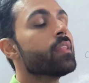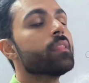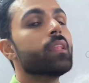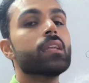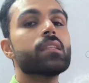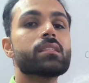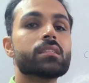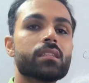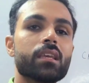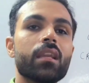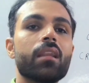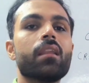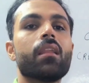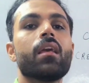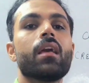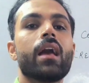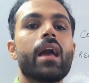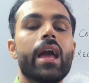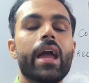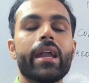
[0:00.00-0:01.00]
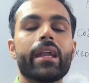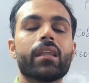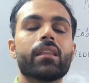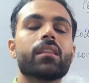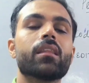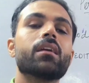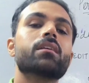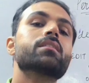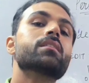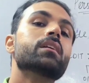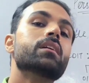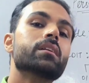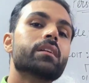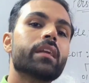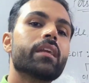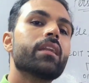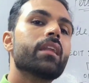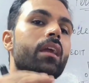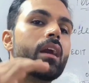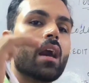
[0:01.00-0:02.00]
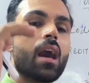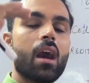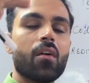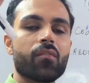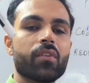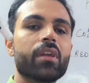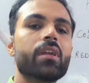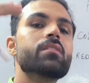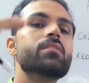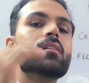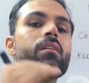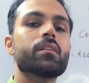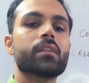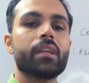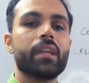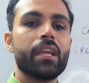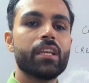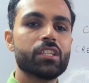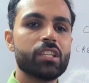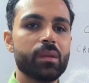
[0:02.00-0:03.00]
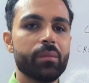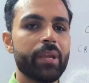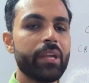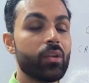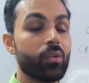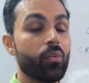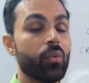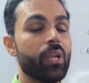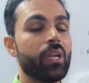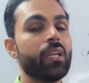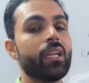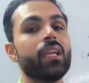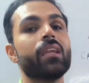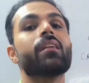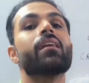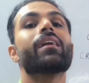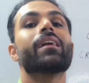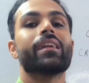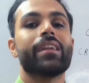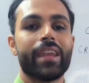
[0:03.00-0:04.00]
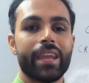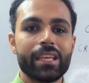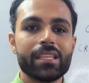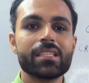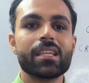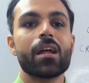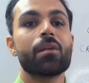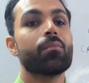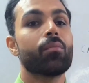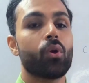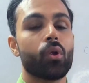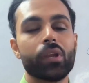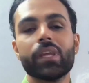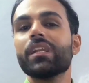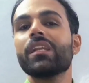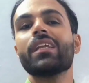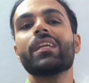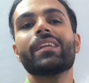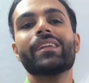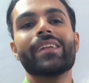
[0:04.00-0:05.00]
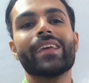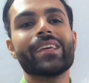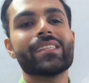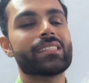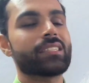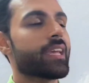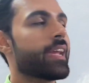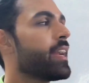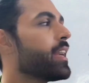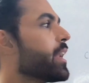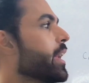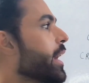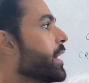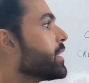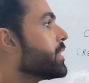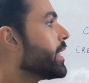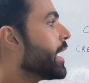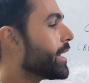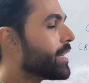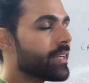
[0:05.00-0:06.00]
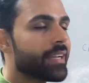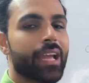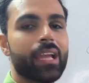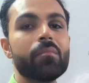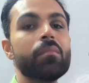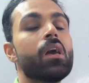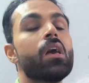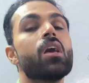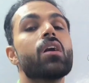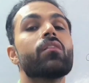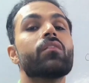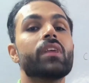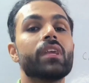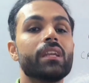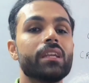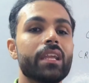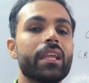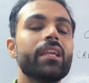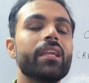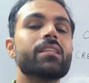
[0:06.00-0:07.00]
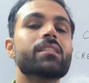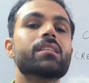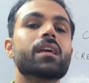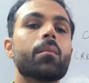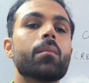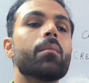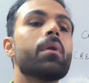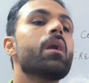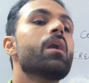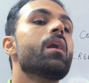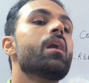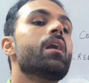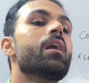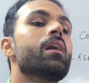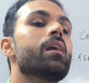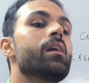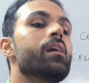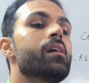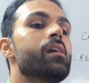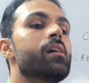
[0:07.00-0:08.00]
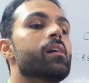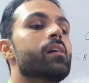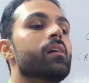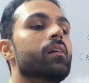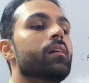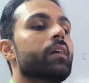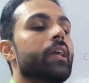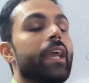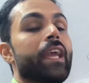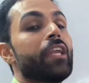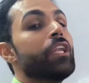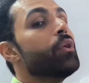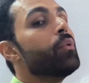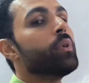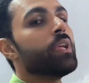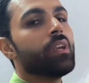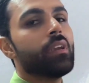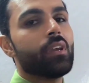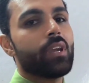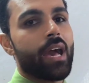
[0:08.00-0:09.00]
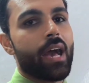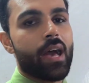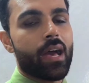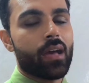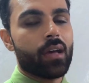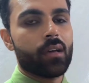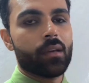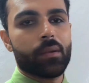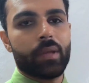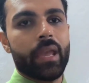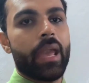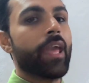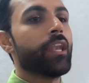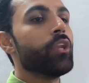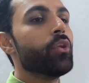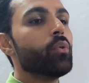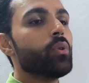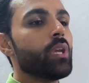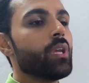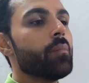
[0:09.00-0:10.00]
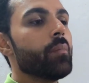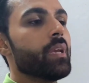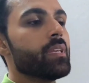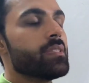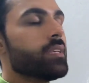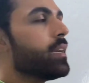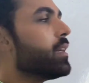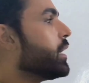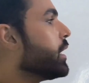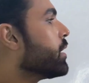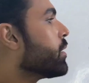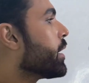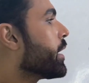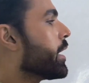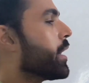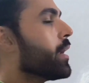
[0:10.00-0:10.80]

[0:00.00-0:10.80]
then still at certain after a certain age limit we need rest, our body needs rest, and at that time we need some annuity basically